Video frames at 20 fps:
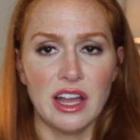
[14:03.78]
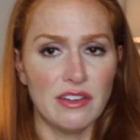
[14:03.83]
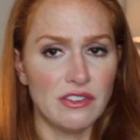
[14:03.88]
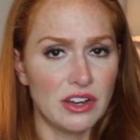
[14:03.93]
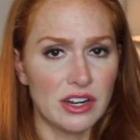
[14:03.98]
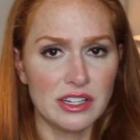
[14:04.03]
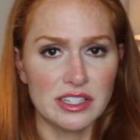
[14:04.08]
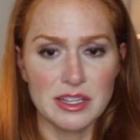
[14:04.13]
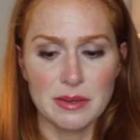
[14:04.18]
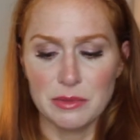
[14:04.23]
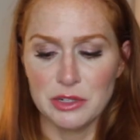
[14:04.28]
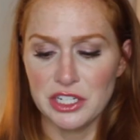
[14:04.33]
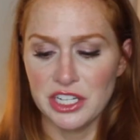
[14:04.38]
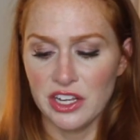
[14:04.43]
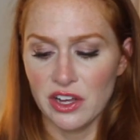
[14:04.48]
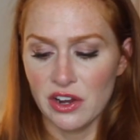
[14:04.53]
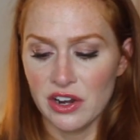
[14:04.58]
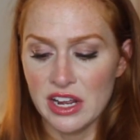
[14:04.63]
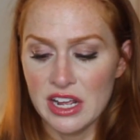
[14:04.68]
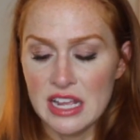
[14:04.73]
I've got a summer
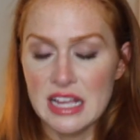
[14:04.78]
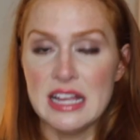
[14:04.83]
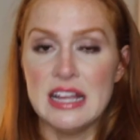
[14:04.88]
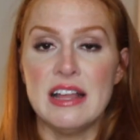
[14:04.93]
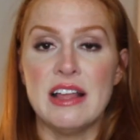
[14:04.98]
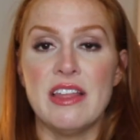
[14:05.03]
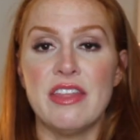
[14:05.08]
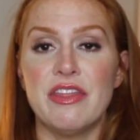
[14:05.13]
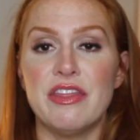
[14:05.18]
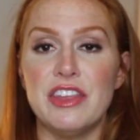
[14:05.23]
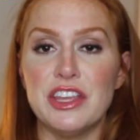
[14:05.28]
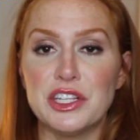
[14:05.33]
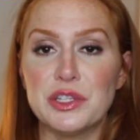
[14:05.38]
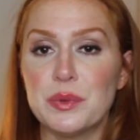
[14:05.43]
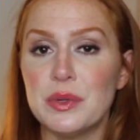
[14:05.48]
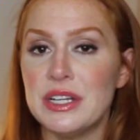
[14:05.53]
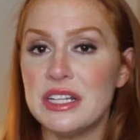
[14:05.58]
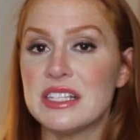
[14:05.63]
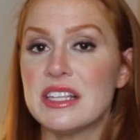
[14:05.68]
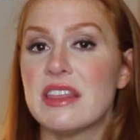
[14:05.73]
tee on. This
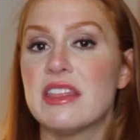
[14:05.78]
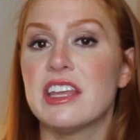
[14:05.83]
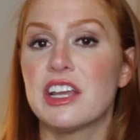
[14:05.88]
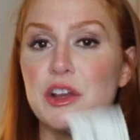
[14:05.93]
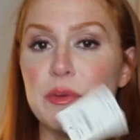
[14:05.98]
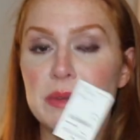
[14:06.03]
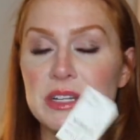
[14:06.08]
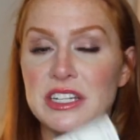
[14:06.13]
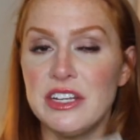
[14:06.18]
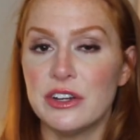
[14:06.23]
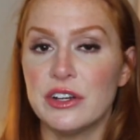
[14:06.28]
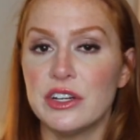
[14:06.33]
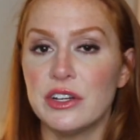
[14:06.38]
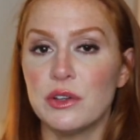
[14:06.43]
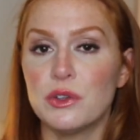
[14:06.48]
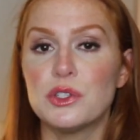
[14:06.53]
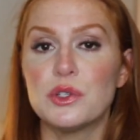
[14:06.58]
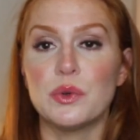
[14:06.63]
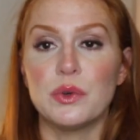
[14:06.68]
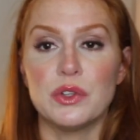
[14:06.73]
one is a thicker
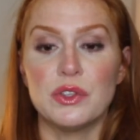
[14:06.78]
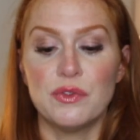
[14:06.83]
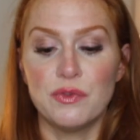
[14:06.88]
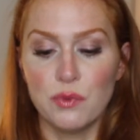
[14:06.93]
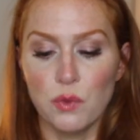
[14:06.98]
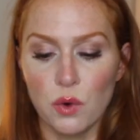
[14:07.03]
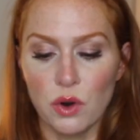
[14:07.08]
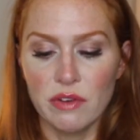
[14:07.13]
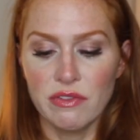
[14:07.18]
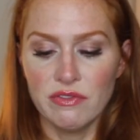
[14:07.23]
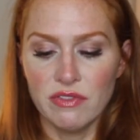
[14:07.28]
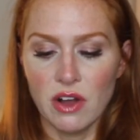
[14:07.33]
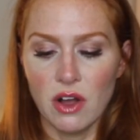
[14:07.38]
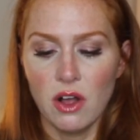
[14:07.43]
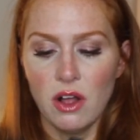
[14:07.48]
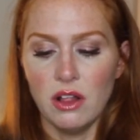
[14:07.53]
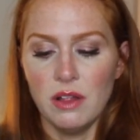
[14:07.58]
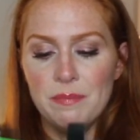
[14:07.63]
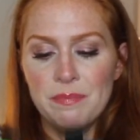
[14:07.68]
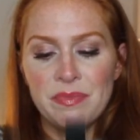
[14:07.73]
material, so it is for
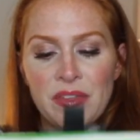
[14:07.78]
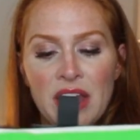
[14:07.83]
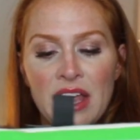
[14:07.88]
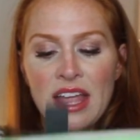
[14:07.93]
fall.